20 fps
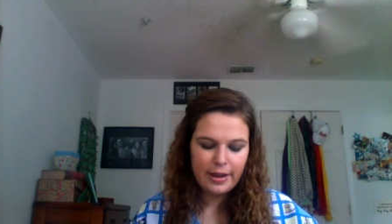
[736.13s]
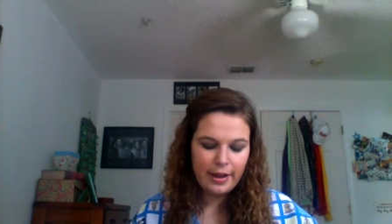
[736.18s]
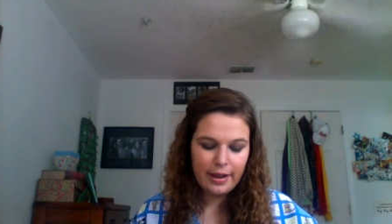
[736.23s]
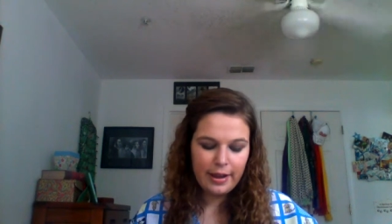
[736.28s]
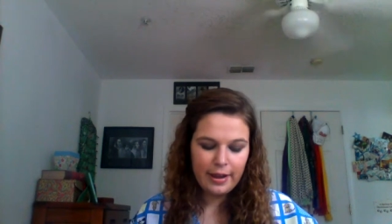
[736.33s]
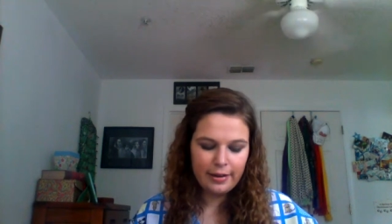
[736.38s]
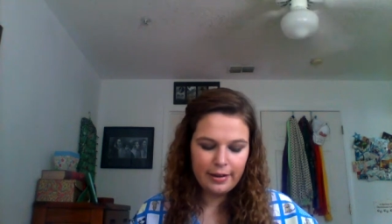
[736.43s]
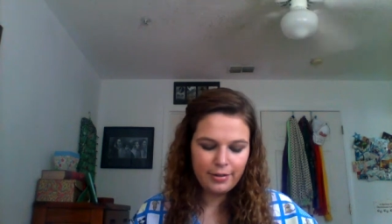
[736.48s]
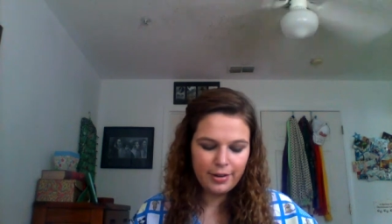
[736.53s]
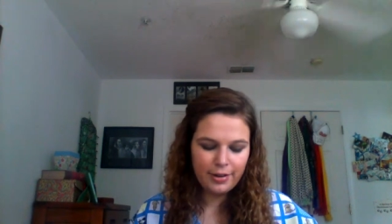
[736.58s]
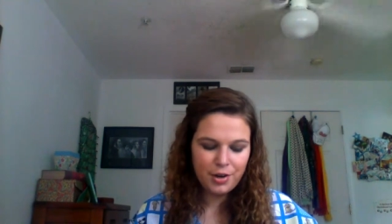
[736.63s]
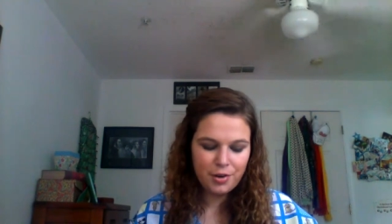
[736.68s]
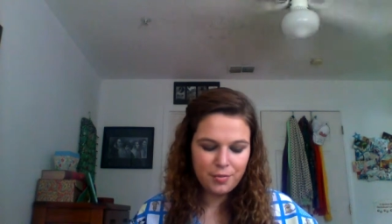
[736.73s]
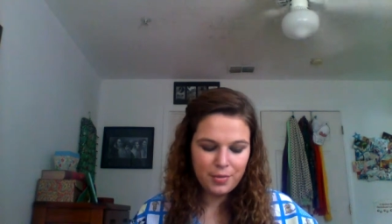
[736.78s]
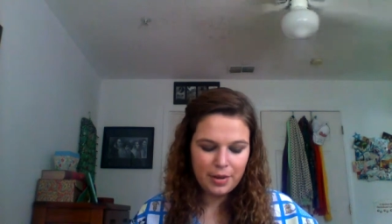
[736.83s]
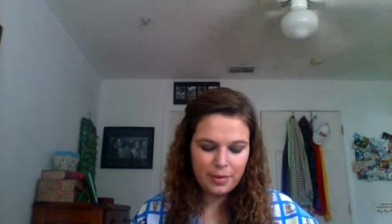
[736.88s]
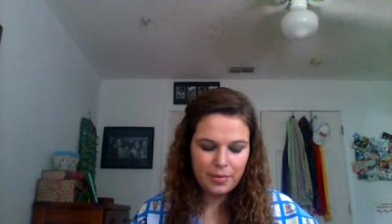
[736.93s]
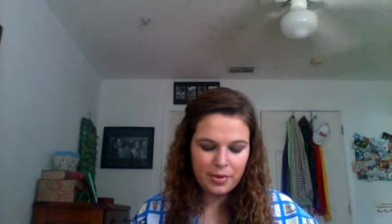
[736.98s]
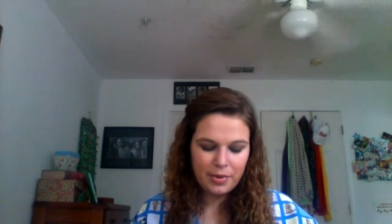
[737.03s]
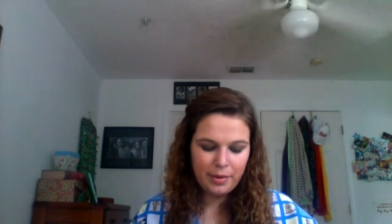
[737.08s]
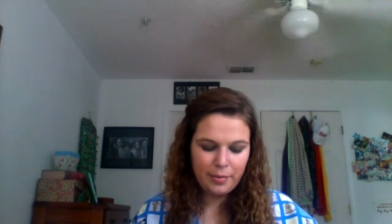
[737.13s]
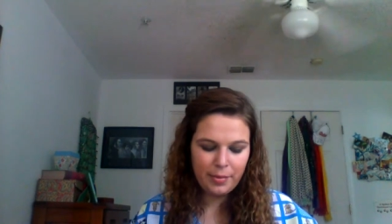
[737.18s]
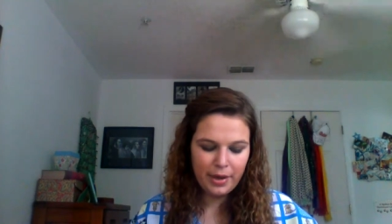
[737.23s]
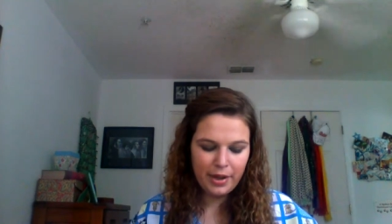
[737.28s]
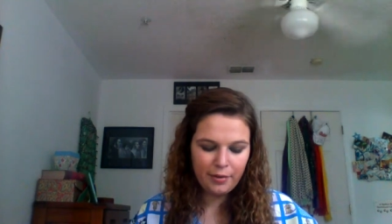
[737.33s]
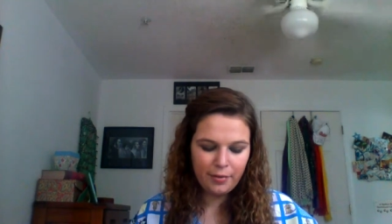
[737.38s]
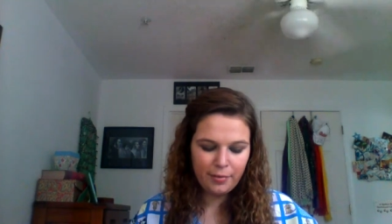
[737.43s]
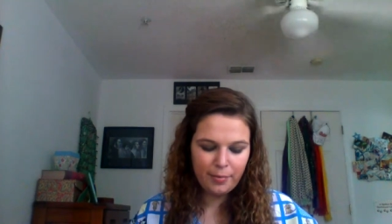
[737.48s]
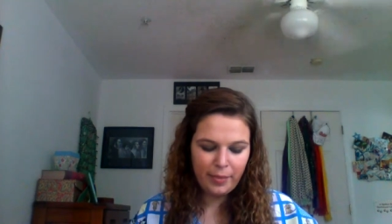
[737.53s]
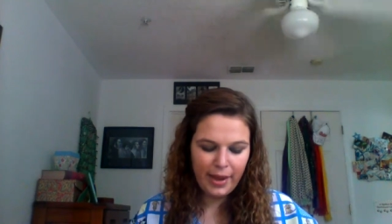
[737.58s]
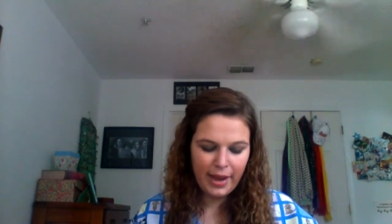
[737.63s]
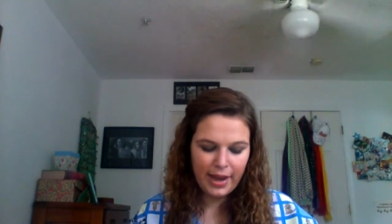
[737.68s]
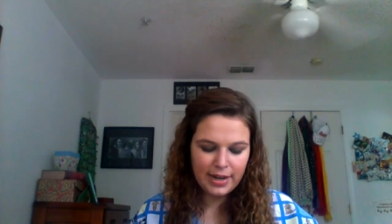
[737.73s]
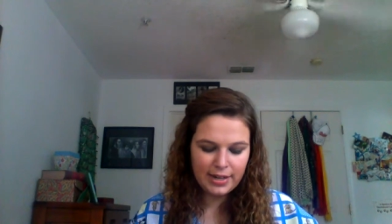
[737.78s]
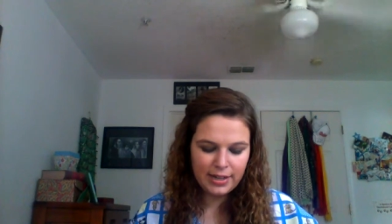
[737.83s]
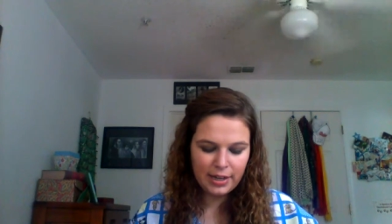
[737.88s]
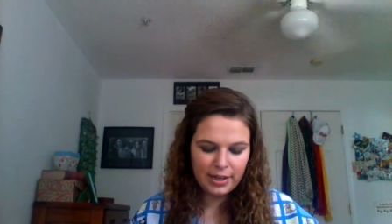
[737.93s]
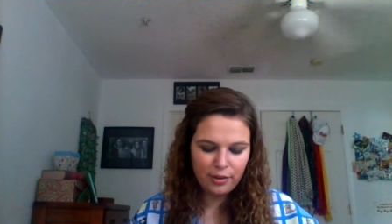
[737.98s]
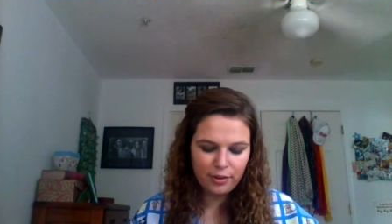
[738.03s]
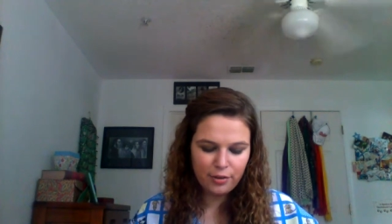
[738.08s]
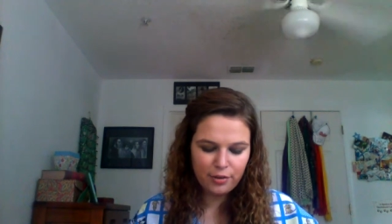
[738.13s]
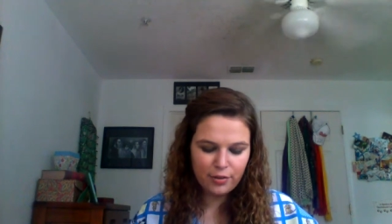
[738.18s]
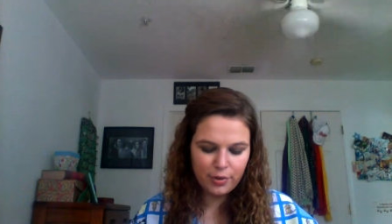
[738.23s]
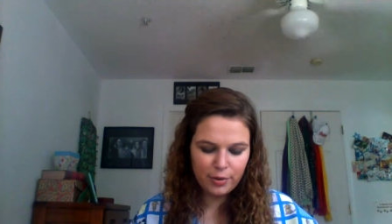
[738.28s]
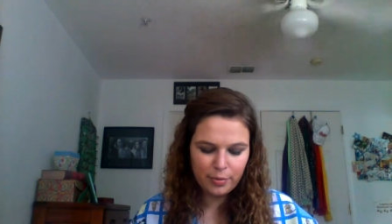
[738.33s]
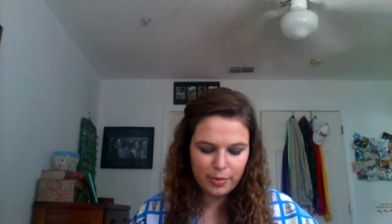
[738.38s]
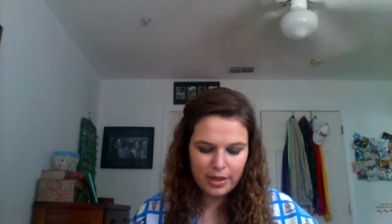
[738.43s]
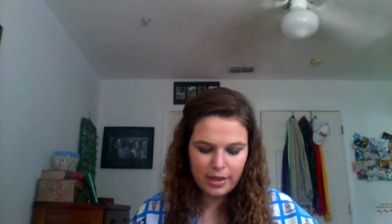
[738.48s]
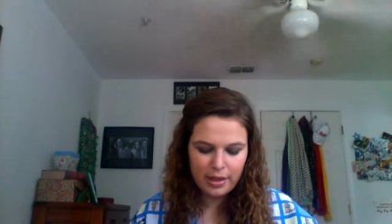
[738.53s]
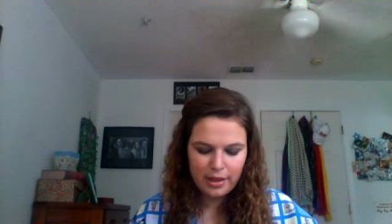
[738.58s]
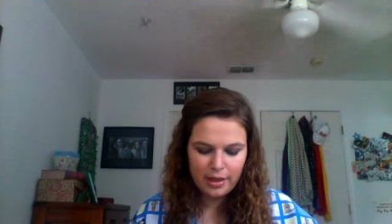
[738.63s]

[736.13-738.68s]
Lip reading: I don't know. Maybe I got a bad color for me.